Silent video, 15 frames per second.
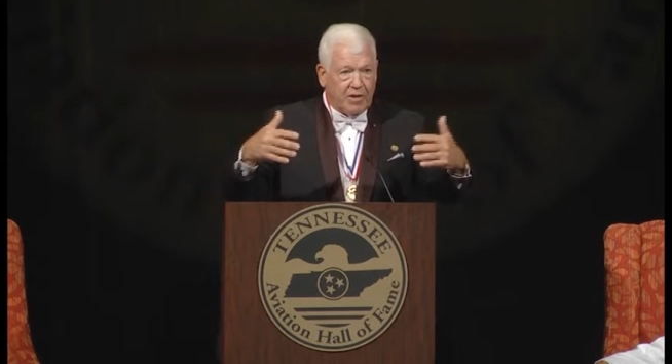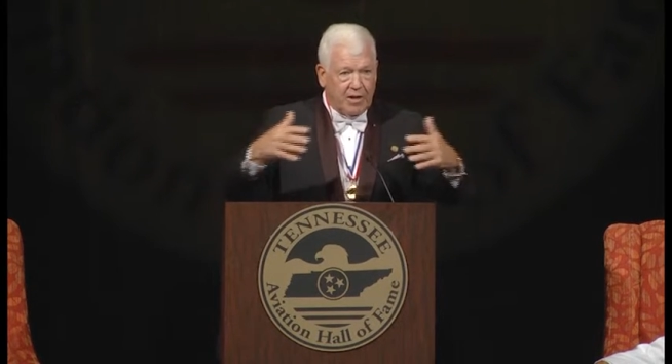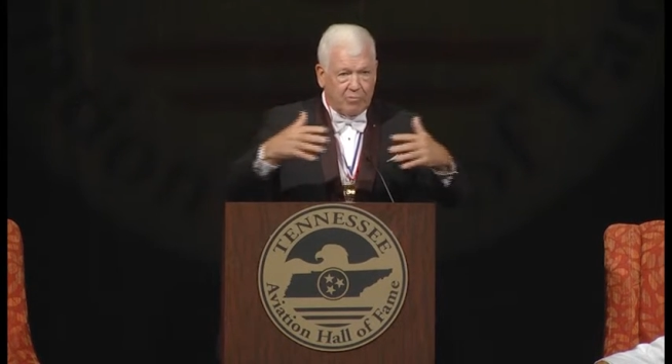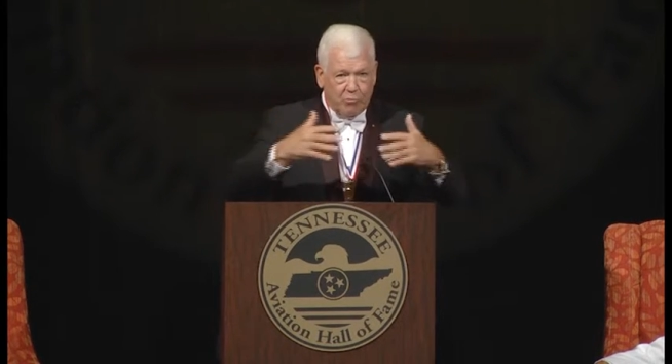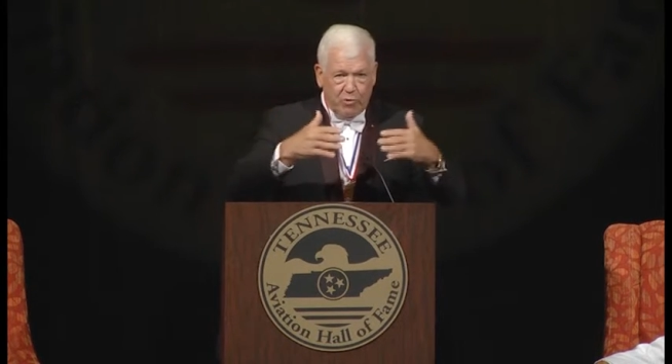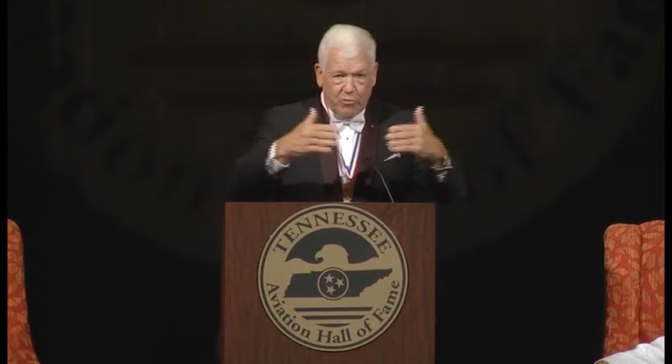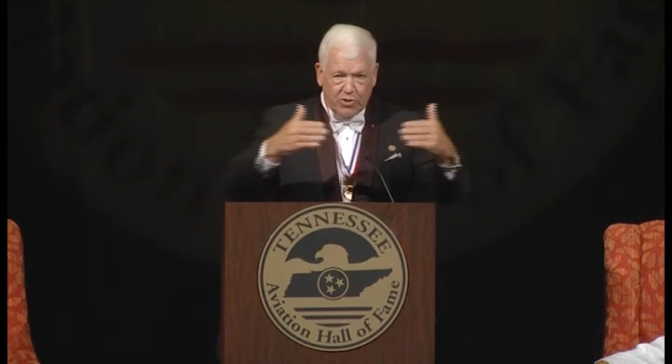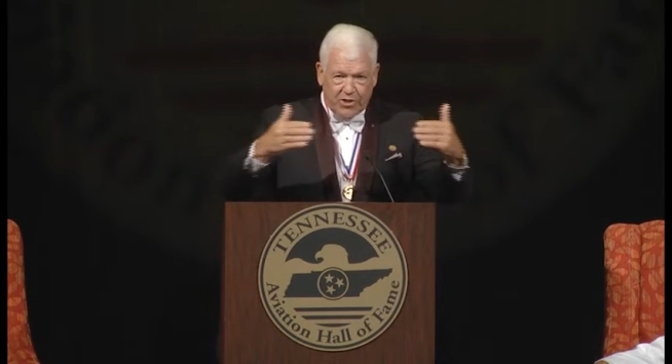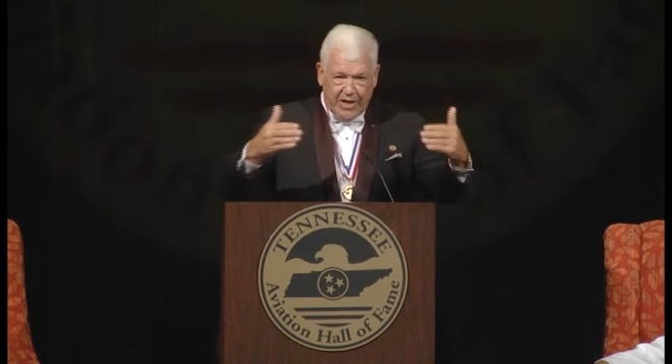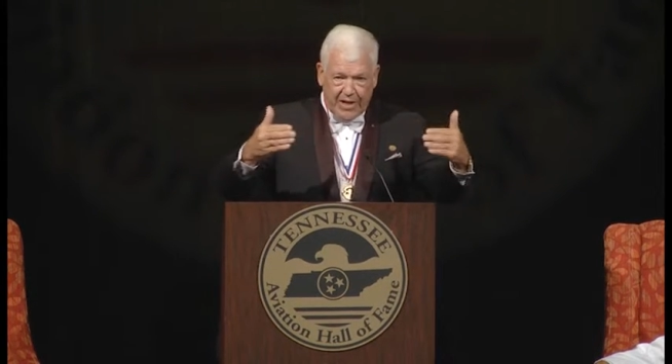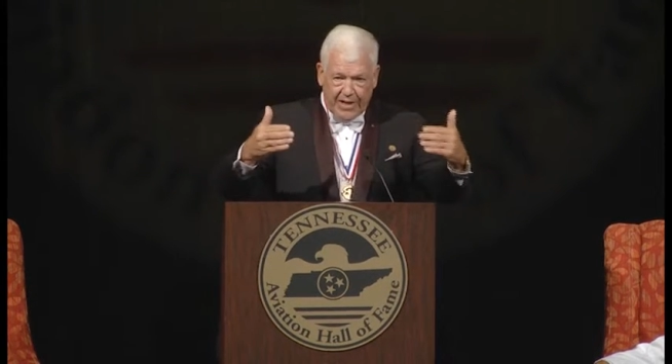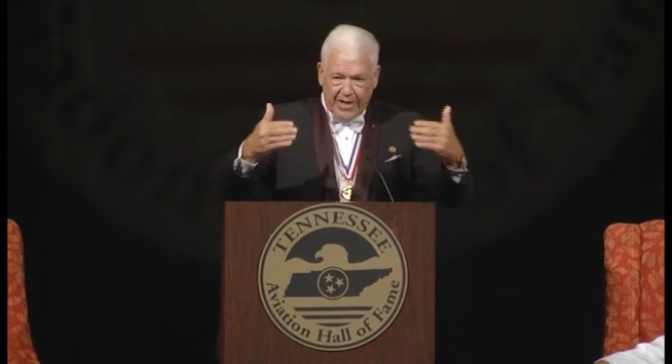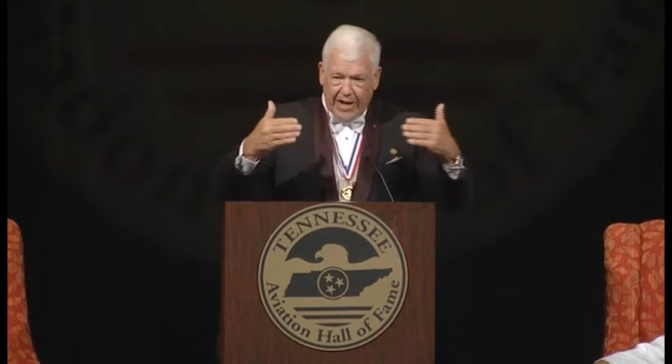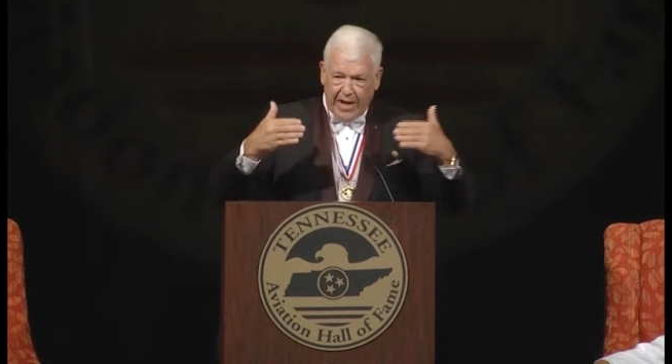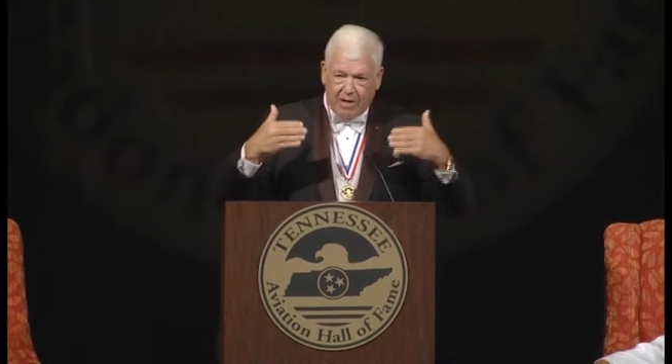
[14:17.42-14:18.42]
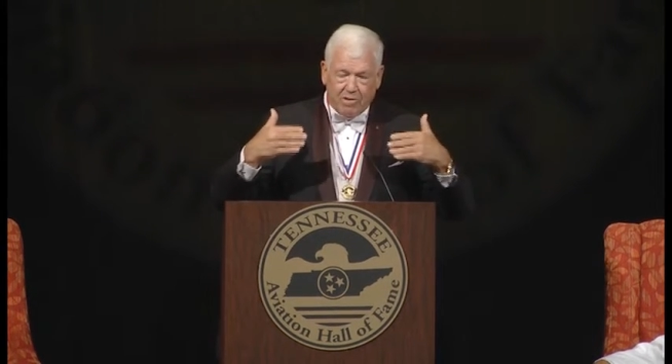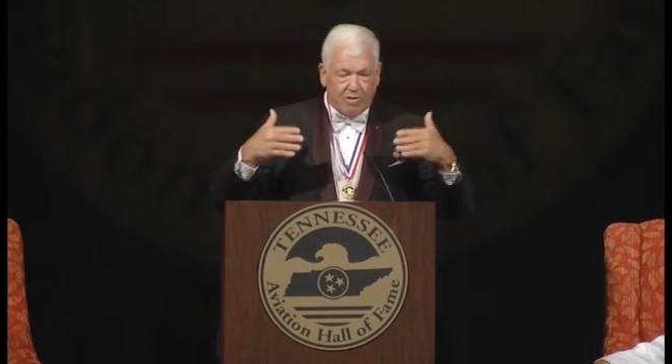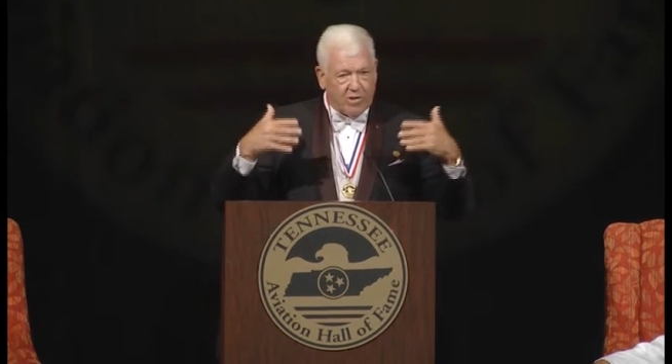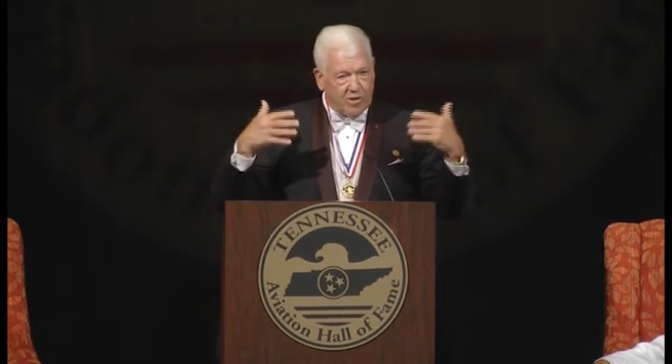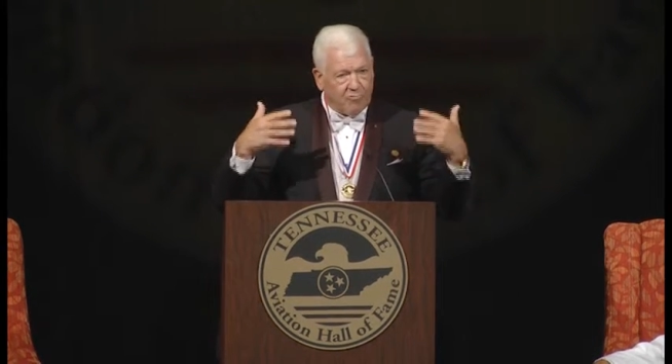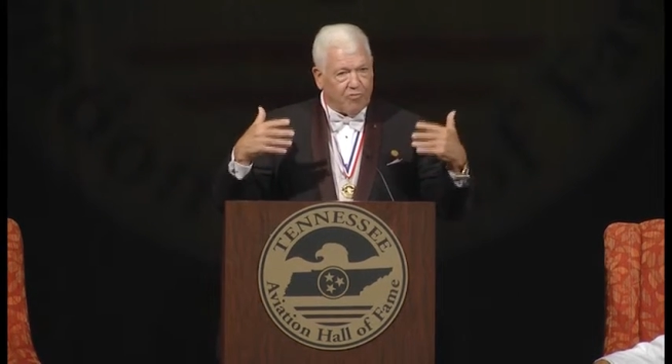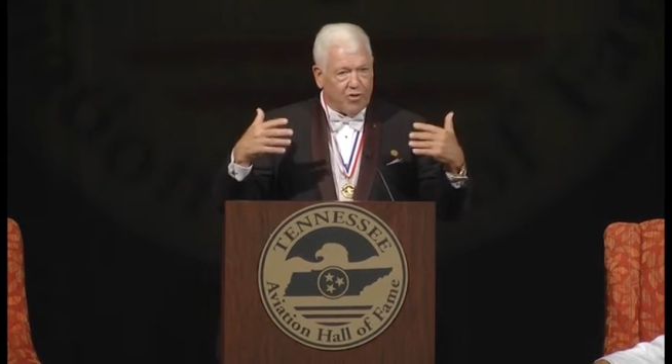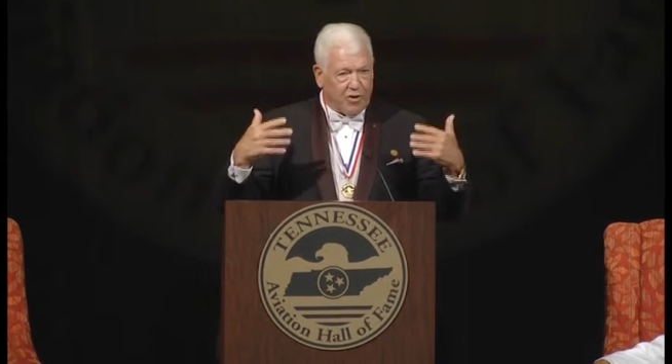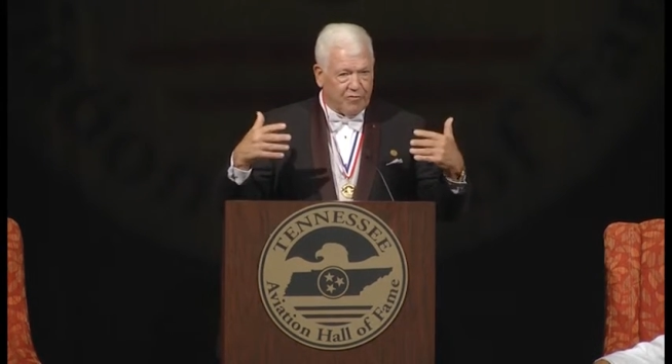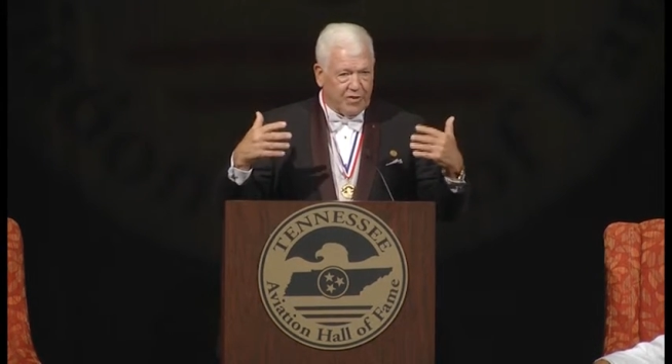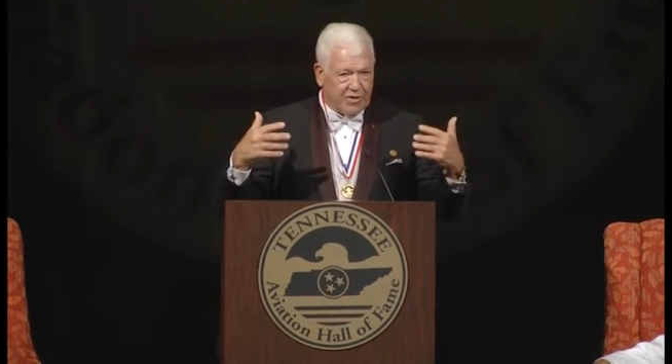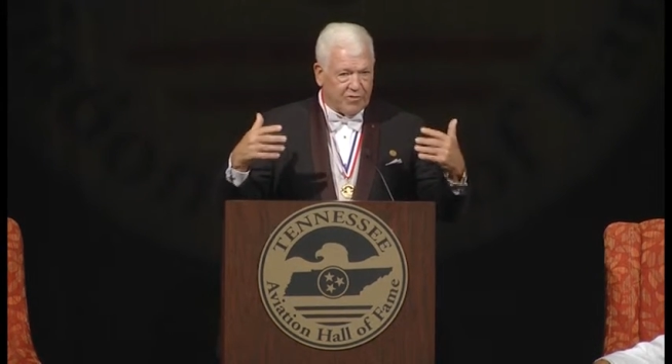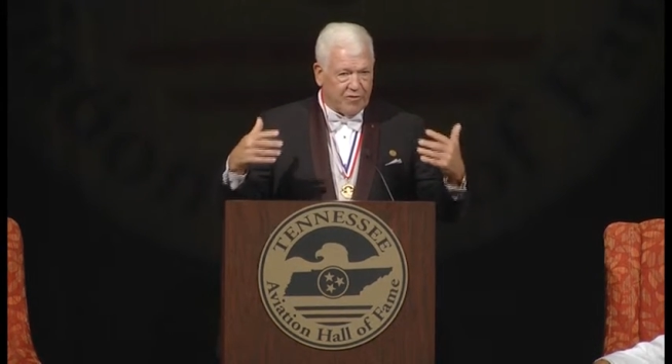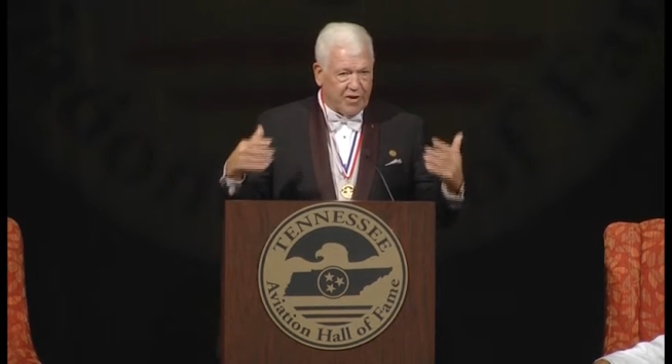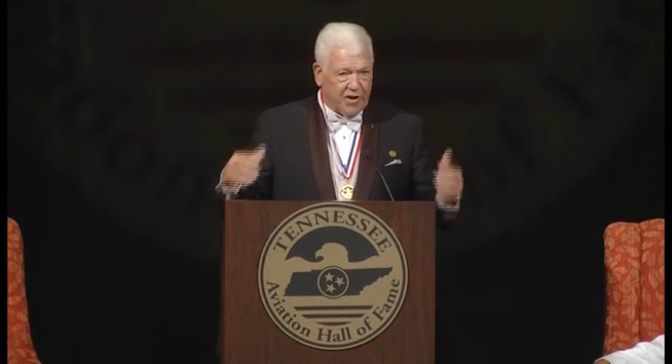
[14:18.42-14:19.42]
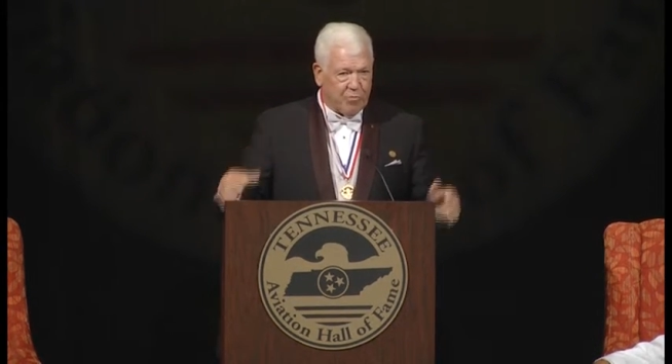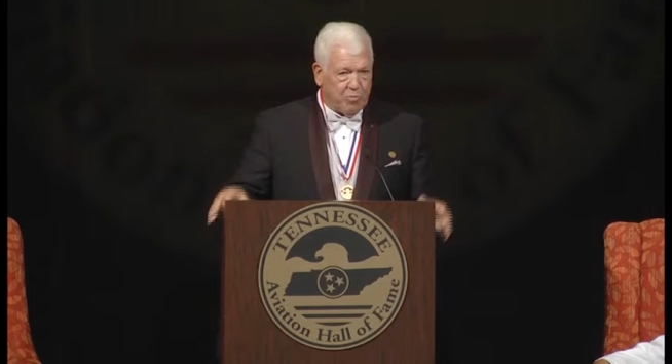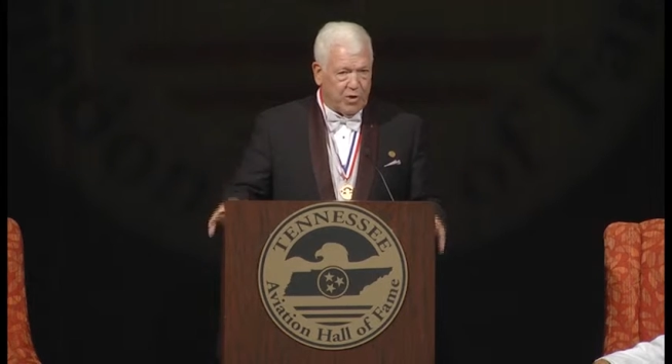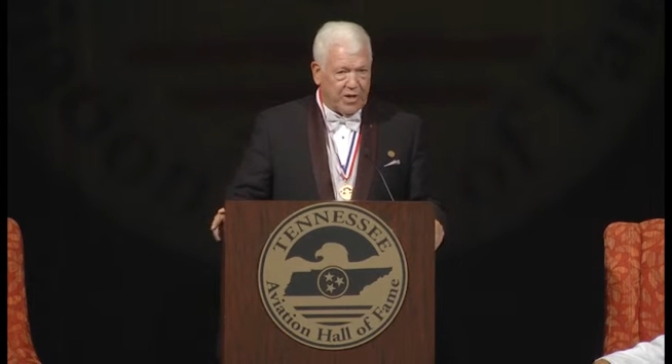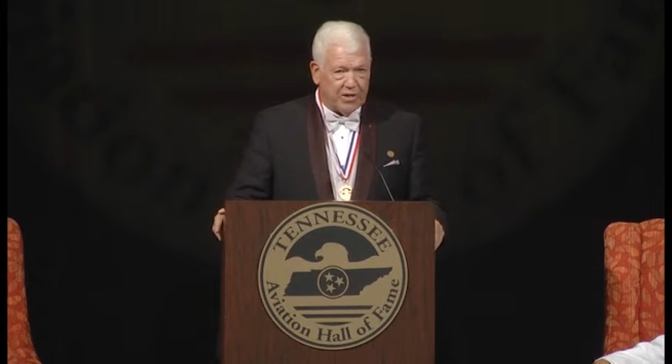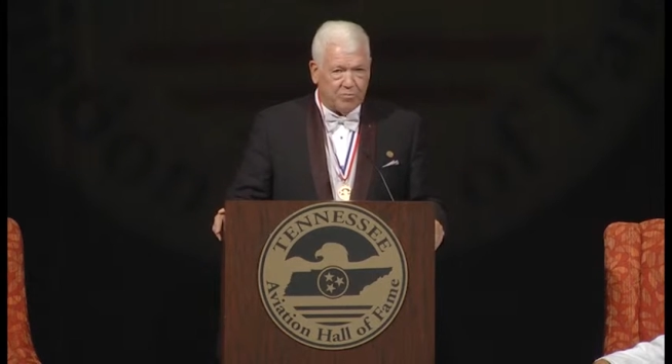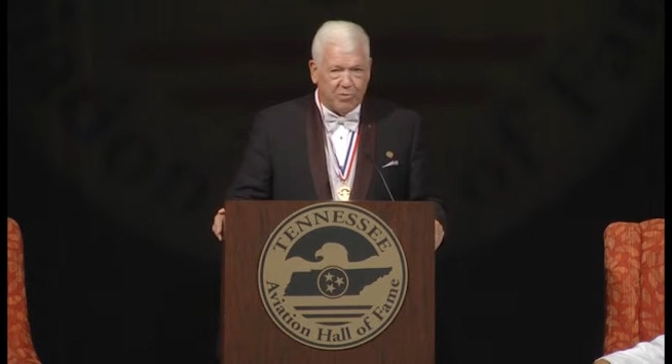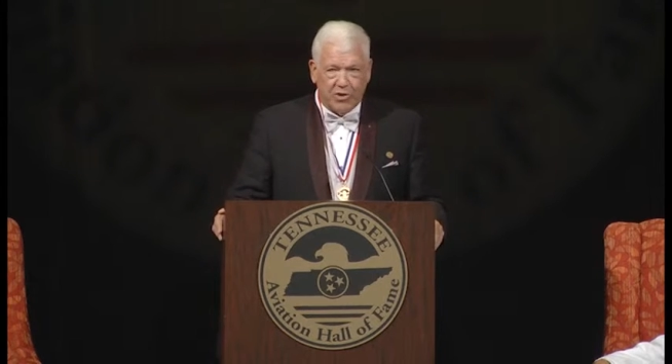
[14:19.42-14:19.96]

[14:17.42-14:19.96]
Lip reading: and we were standing out in front of each of our airplanes.